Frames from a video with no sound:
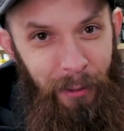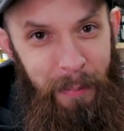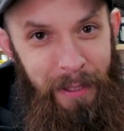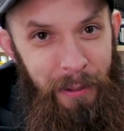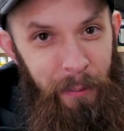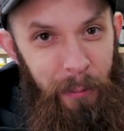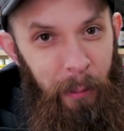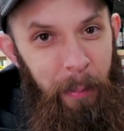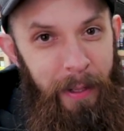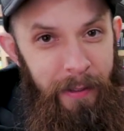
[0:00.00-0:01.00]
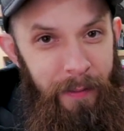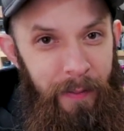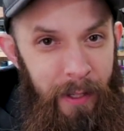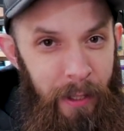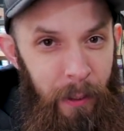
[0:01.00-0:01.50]
There'll be a new lure painting
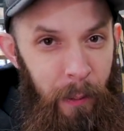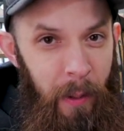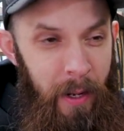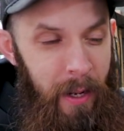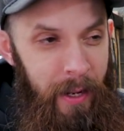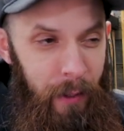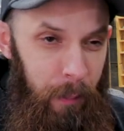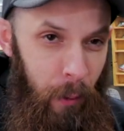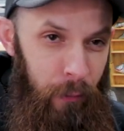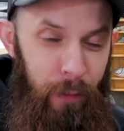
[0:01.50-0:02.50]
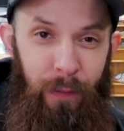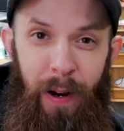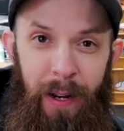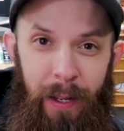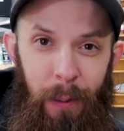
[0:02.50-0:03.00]
video either posted
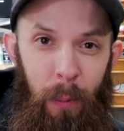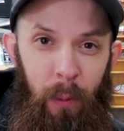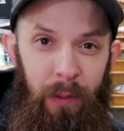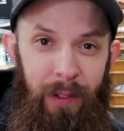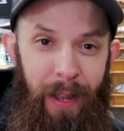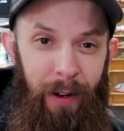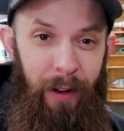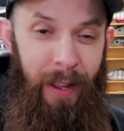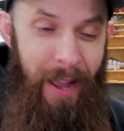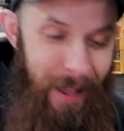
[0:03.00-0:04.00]
Friday or Saturday.